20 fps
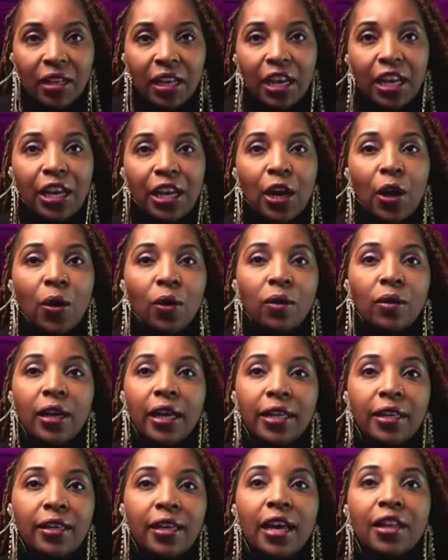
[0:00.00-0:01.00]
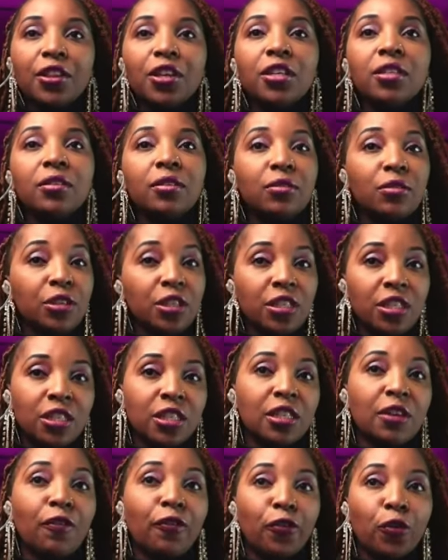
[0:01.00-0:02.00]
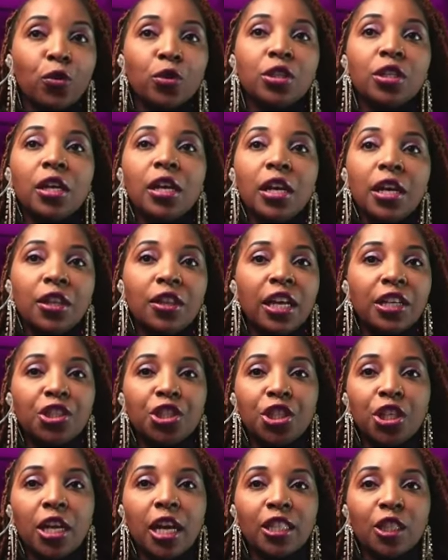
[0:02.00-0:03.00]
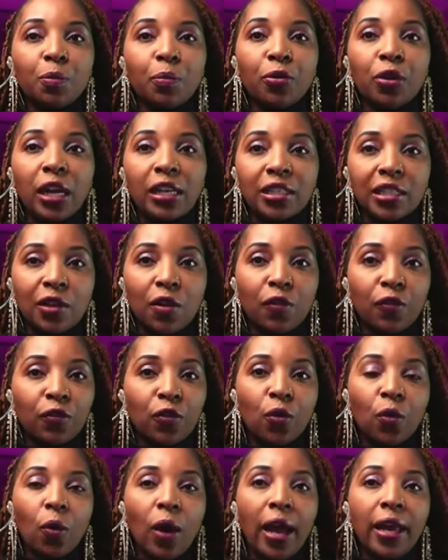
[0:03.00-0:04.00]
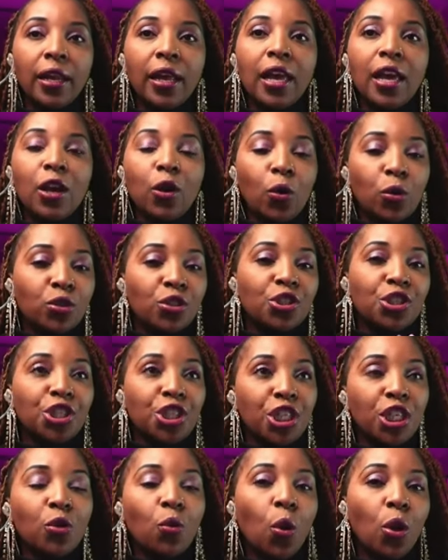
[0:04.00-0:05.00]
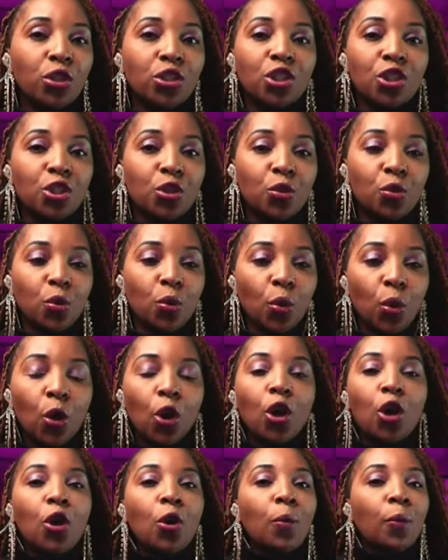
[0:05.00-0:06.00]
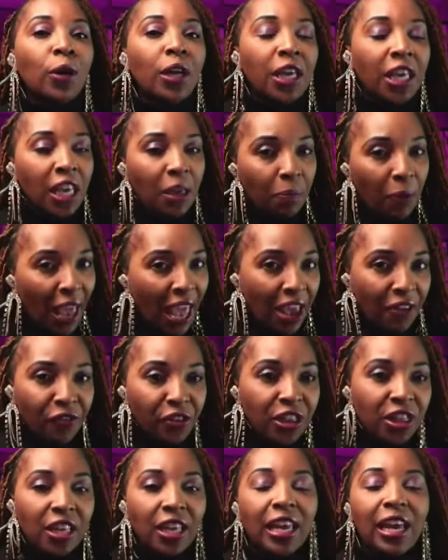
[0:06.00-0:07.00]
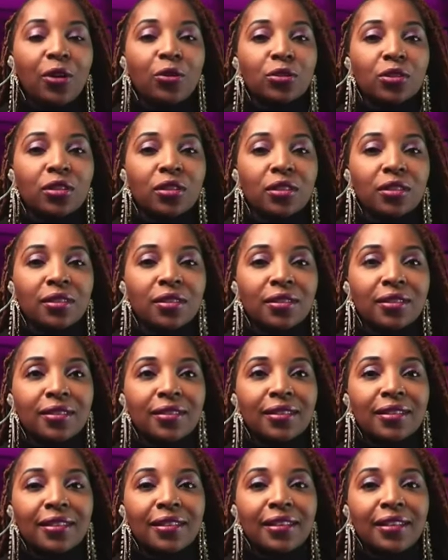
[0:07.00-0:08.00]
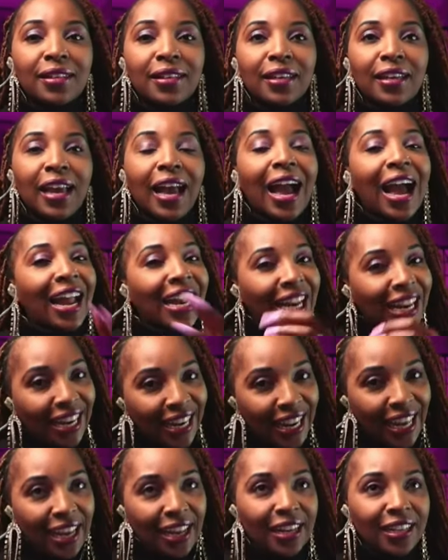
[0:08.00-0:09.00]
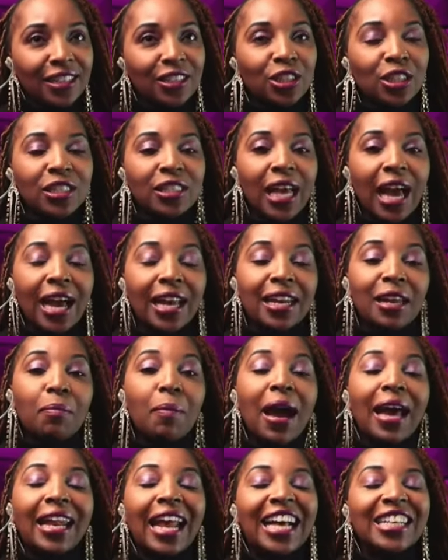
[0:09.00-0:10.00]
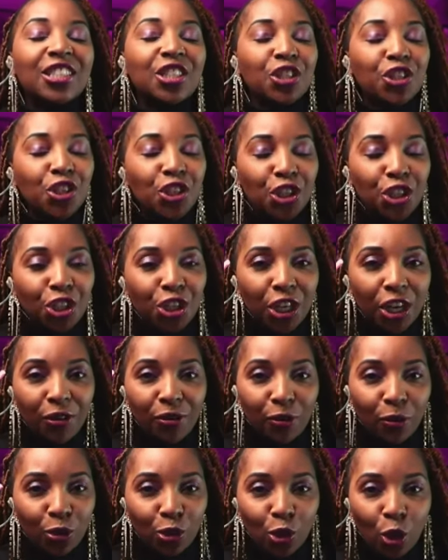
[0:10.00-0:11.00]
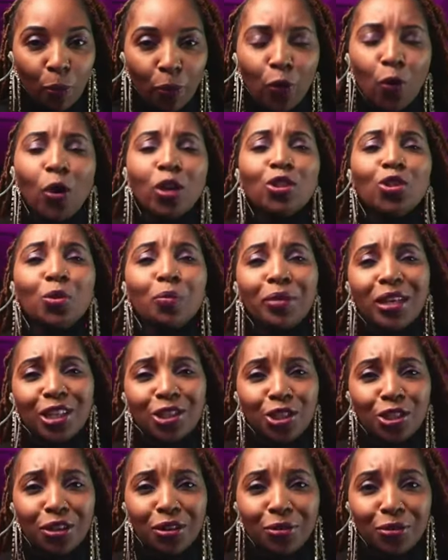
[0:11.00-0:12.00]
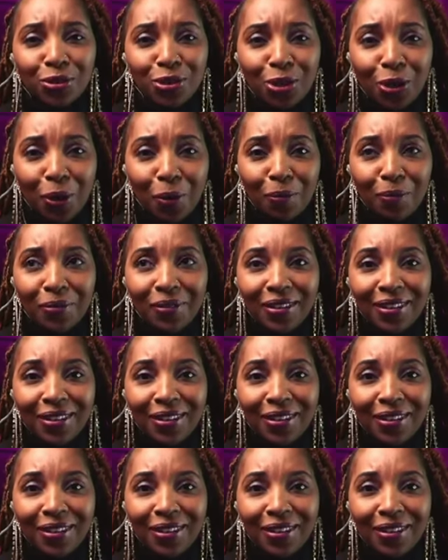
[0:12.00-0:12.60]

I know, like, yeah, this, this is the fruit that she has put herself, right? Because she wants to keep everything else and then just add a man as a cherry on top. Who wants to be a cherry on top?